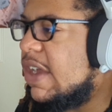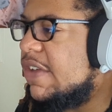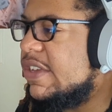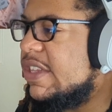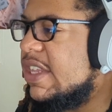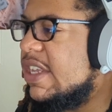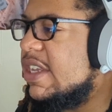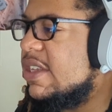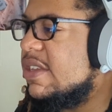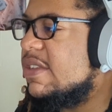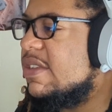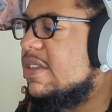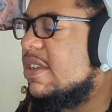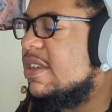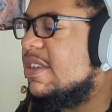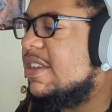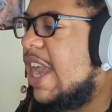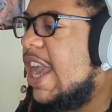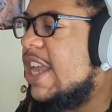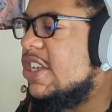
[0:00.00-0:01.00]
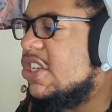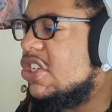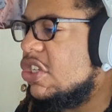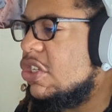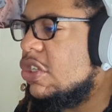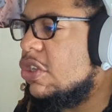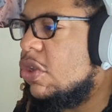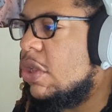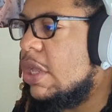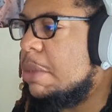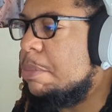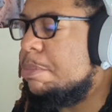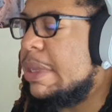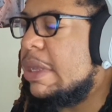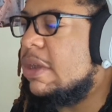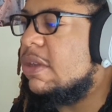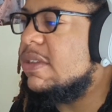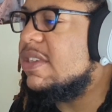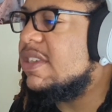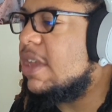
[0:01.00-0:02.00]
everything is tensional, it
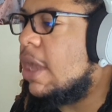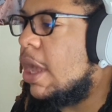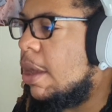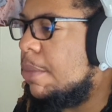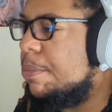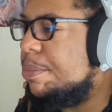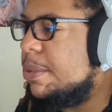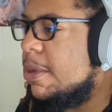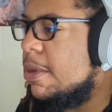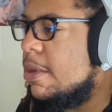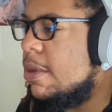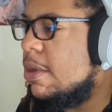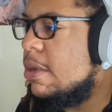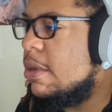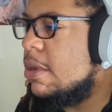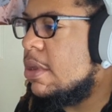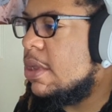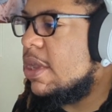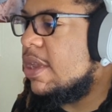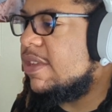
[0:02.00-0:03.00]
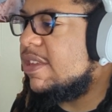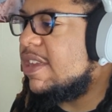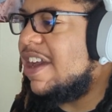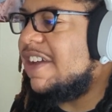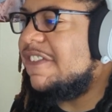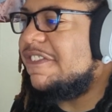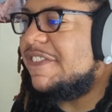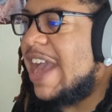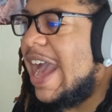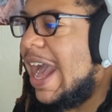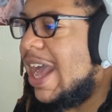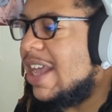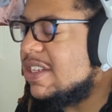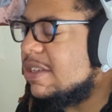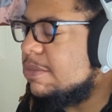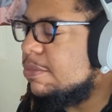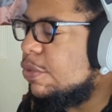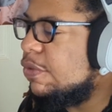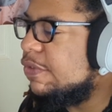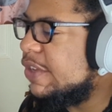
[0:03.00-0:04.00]
builds up. It's not
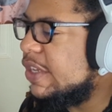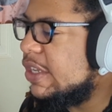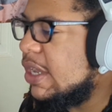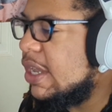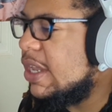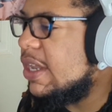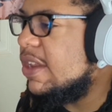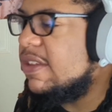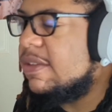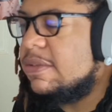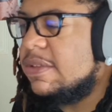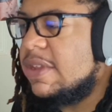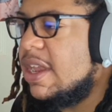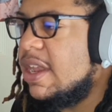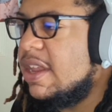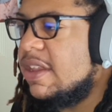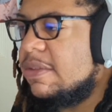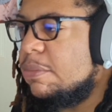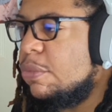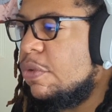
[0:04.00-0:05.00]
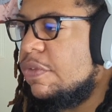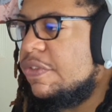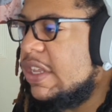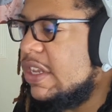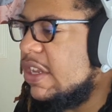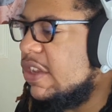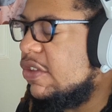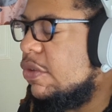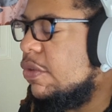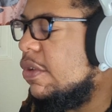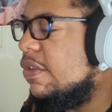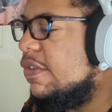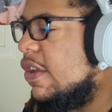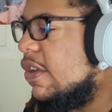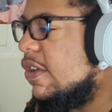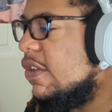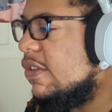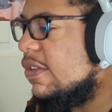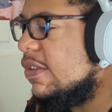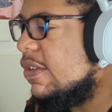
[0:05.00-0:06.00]
fast moving in this in this movie, in this
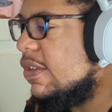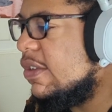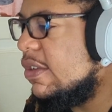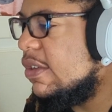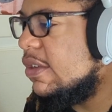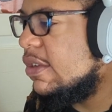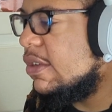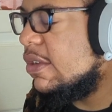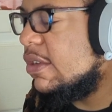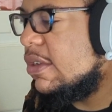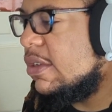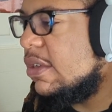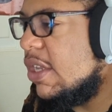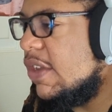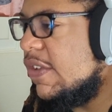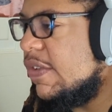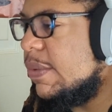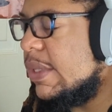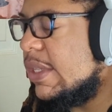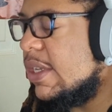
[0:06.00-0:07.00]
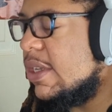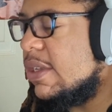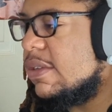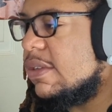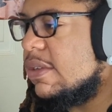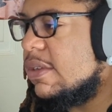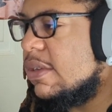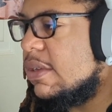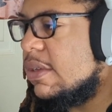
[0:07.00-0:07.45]
universe. Even with this.